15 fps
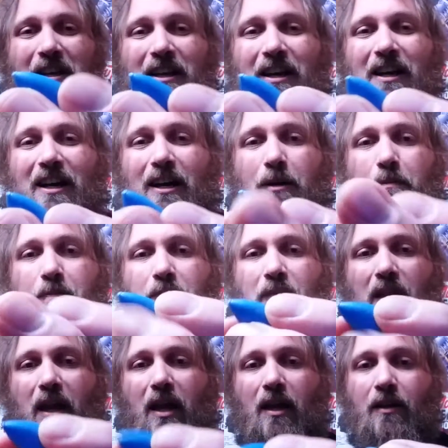
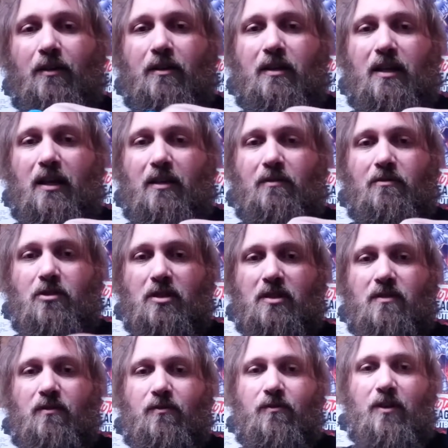and it just
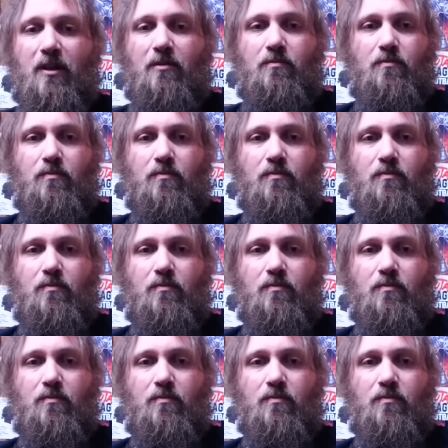fit